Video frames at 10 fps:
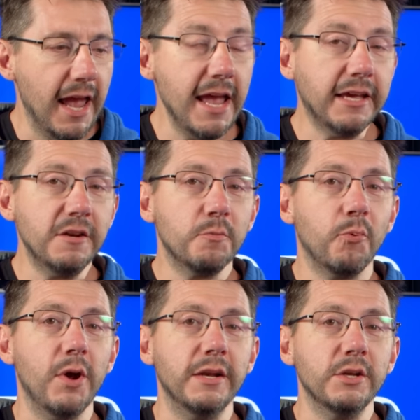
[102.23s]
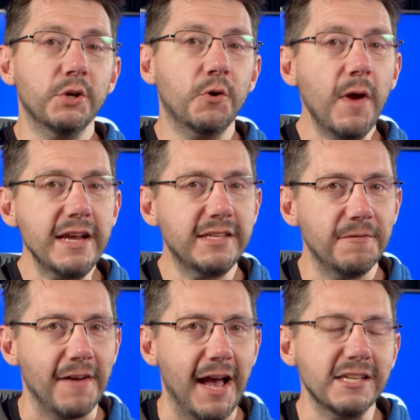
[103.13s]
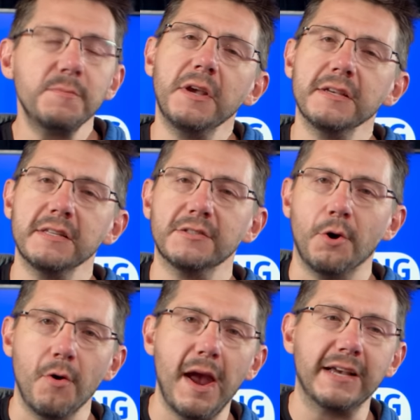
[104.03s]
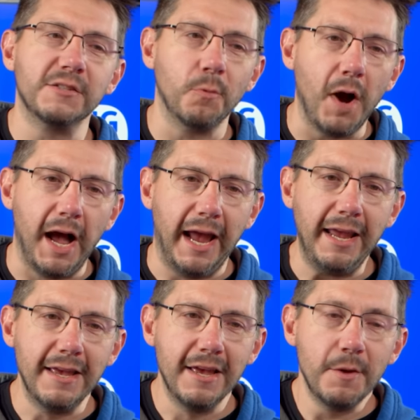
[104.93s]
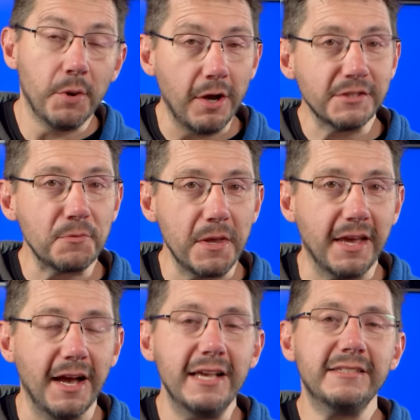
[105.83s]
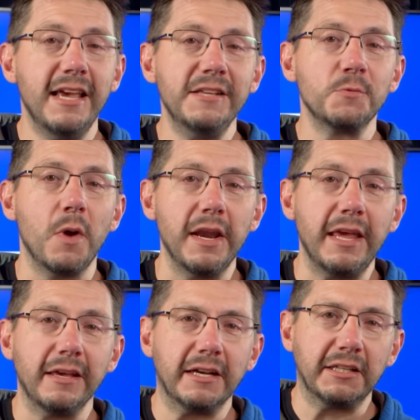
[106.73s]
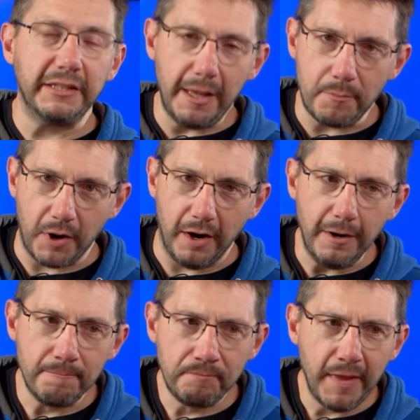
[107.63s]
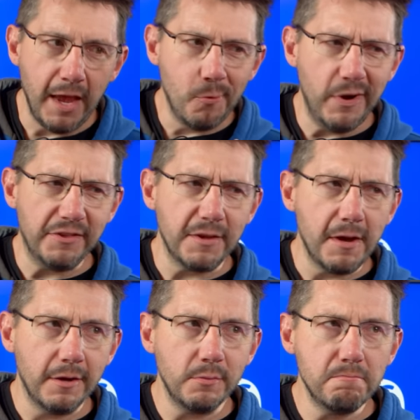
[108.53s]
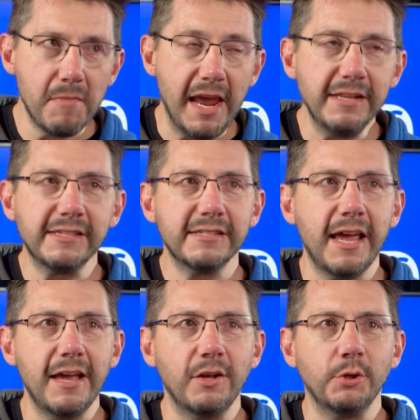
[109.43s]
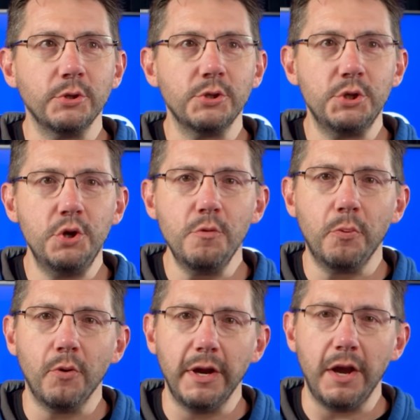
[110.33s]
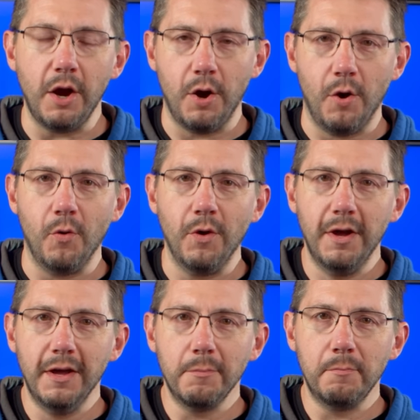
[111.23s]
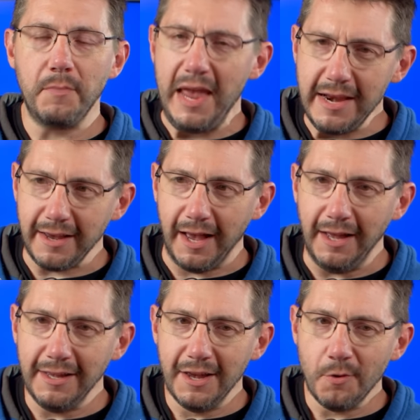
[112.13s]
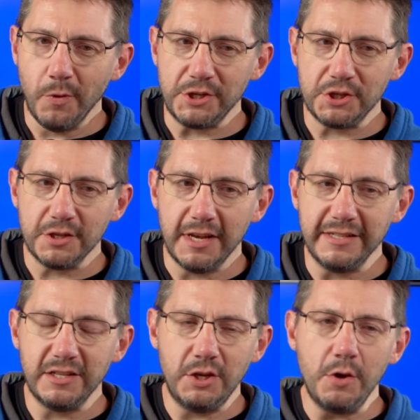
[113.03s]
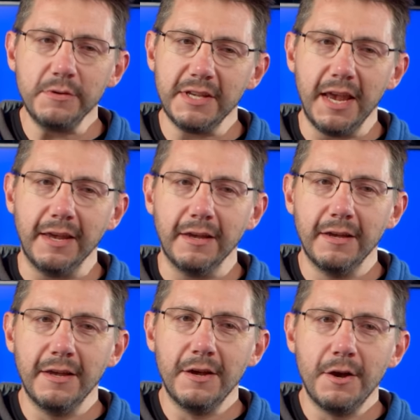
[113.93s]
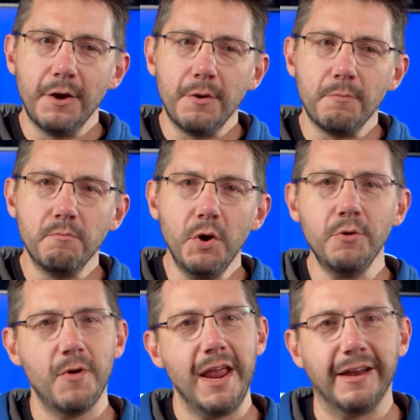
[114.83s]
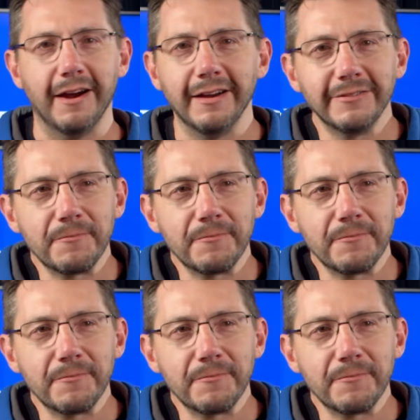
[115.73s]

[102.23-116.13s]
It could print crazy fast because it's Core XY, but also because it's running Klipper with Mainsail 2.0 beta, which is using Moonraker.